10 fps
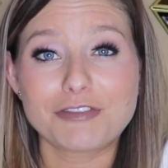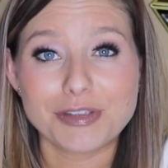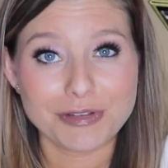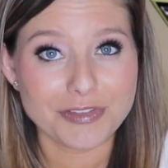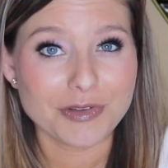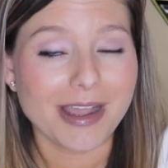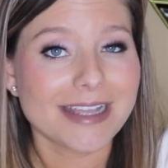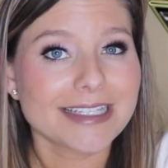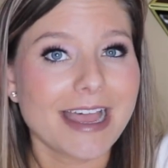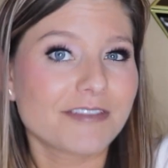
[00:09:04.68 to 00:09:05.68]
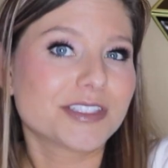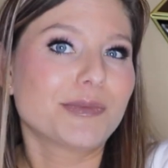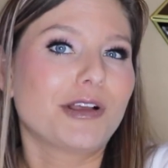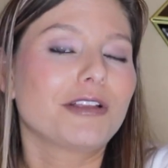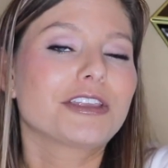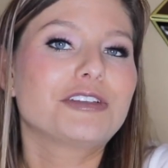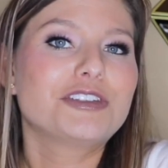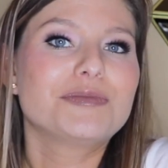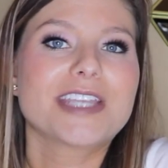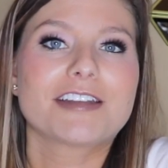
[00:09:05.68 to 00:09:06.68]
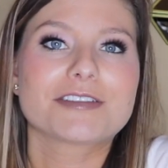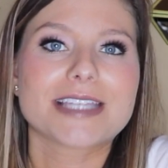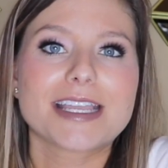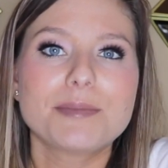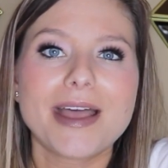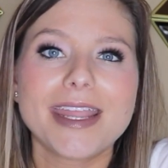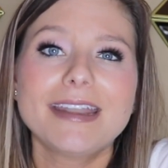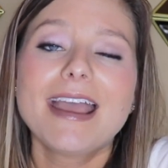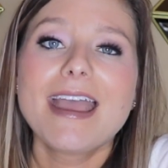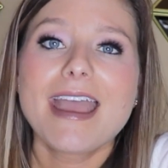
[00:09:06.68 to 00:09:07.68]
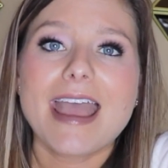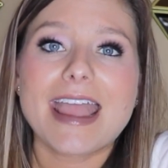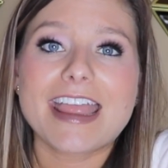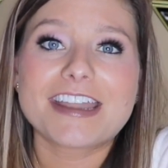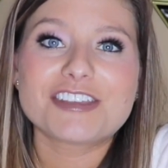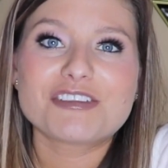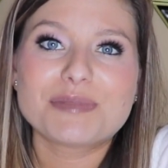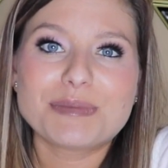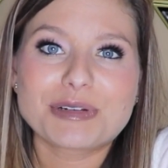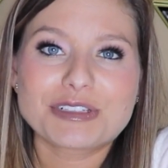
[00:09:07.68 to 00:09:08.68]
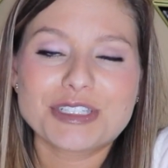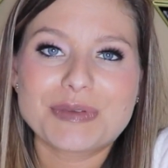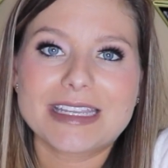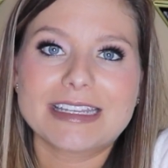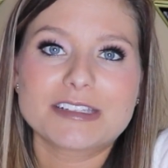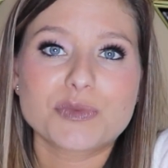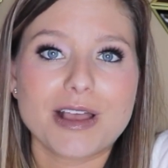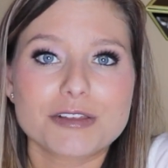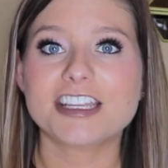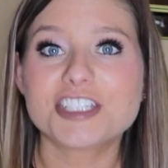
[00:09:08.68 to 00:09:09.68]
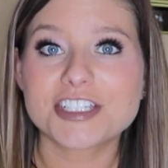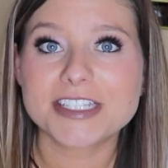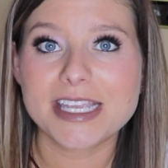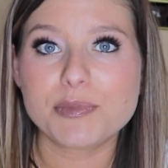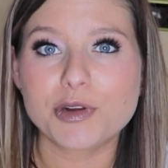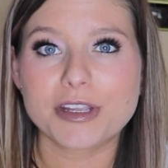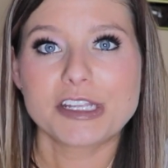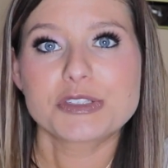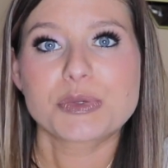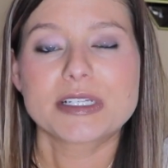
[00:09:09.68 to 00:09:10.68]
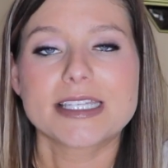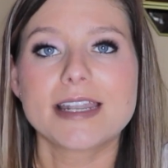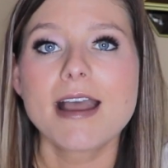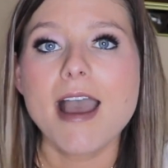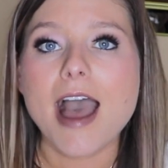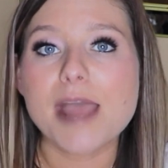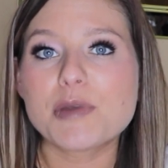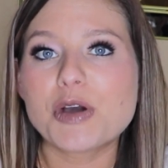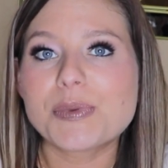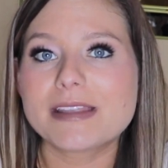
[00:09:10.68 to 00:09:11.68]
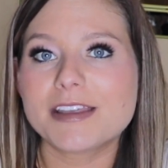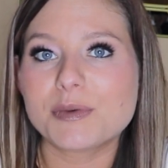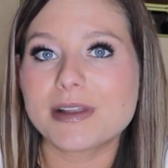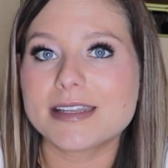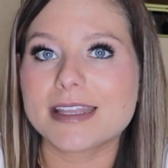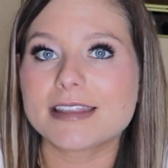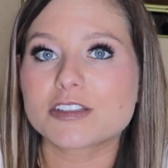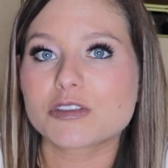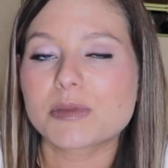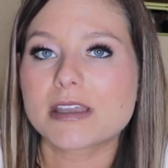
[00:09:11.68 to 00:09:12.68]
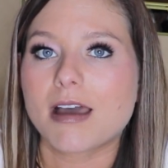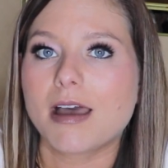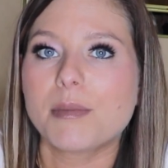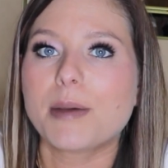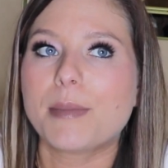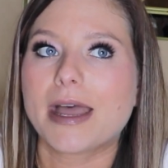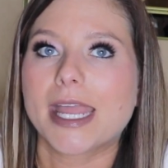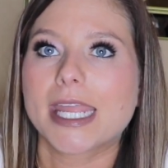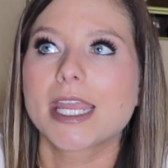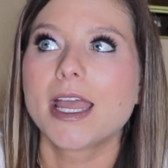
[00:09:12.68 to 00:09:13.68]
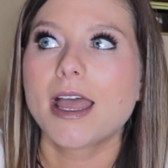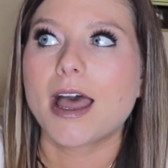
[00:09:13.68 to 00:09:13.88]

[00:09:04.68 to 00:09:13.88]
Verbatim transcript: a few of you guys, have small YouTube channels like mine, and you've been pursuing it as well. And just keep working towards it. I'm hoping that one day this will become my